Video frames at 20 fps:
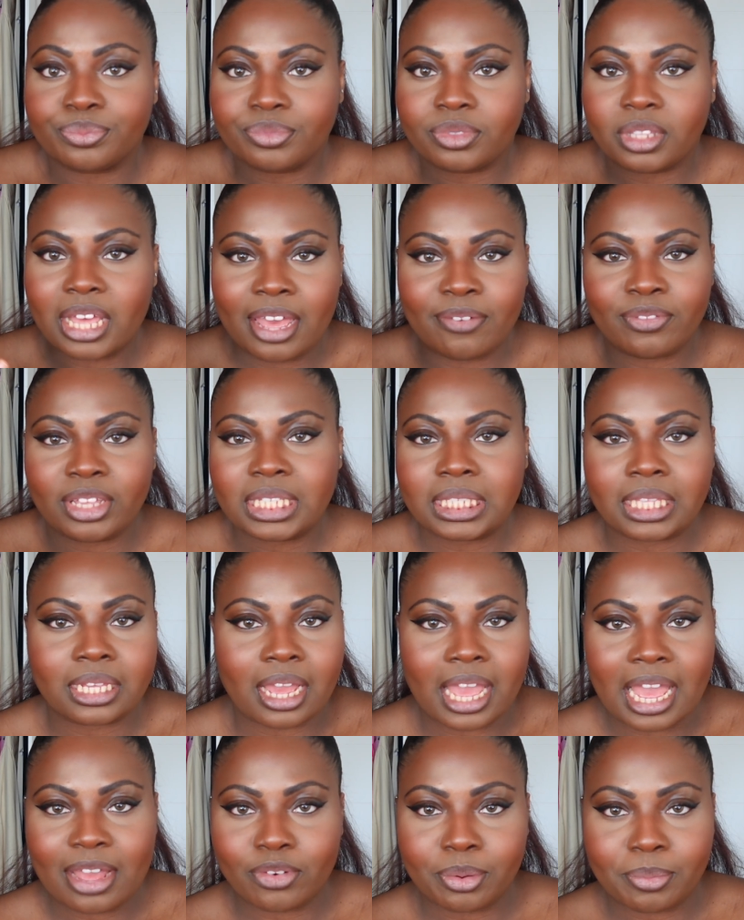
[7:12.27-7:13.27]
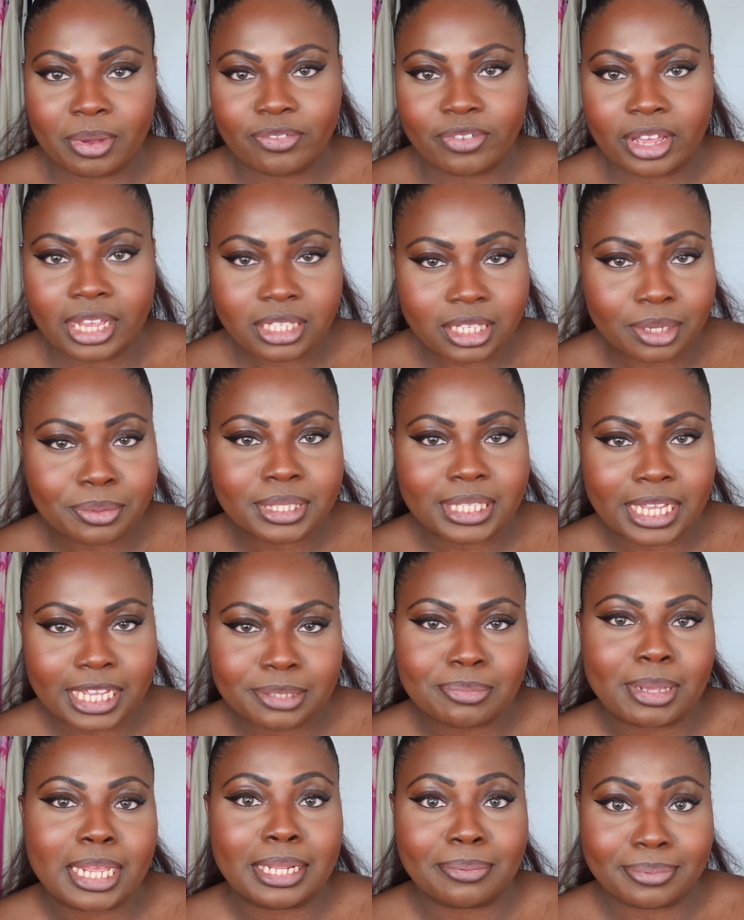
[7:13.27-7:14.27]
The heaviest thing I have on my face, I would say, is
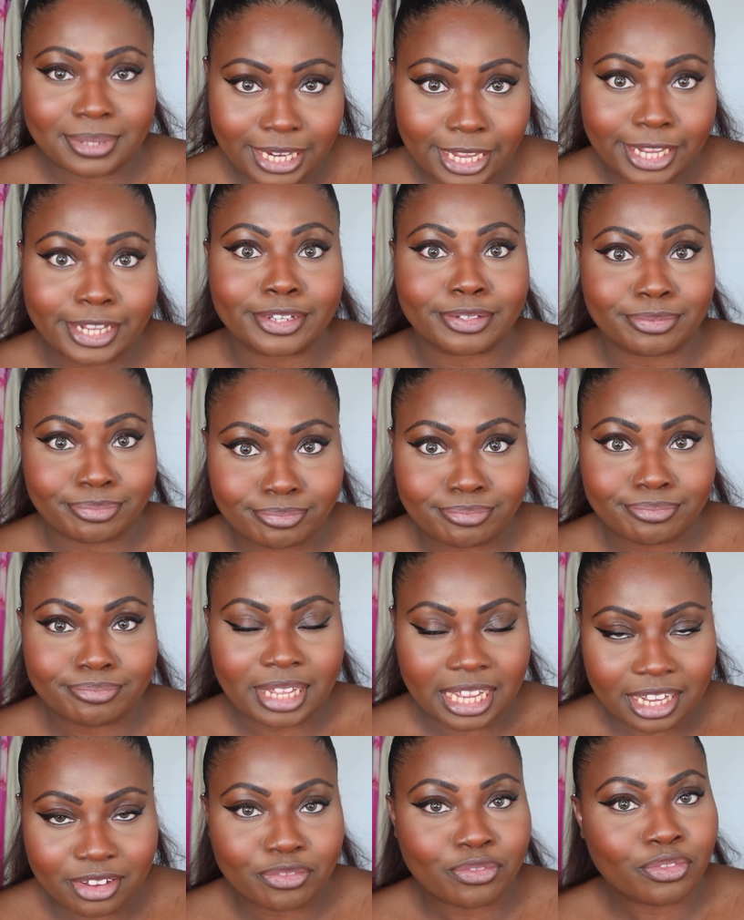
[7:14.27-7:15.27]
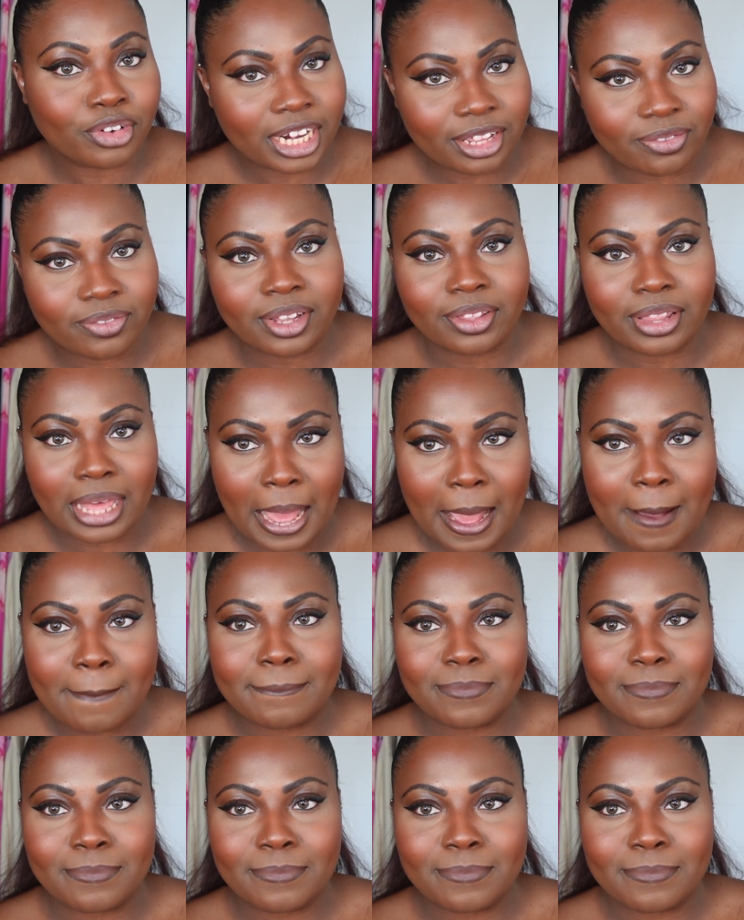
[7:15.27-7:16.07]
my lipstick. I can really feel that